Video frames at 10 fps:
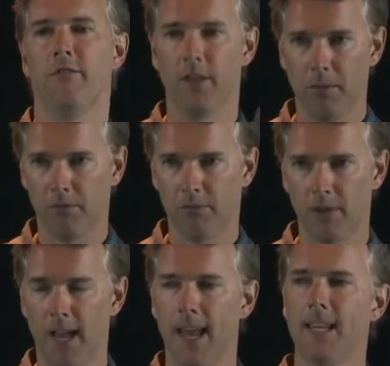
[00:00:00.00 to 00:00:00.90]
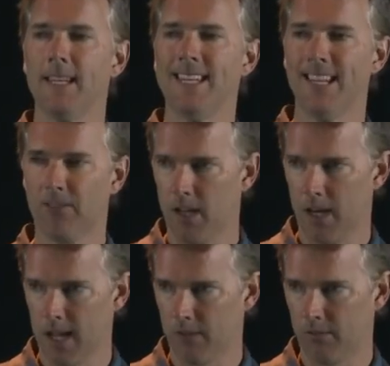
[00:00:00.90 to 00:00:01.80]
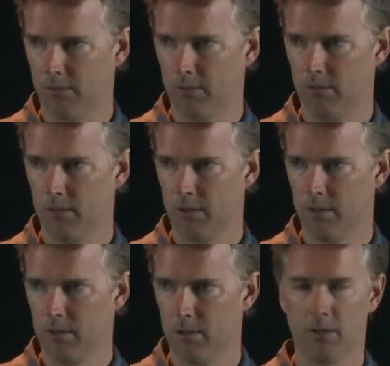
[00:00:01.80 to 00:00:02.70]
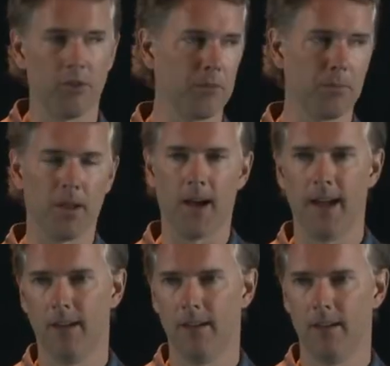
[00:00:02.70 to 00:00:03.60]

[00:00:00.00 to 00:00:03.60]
flips and it disconnects the supply.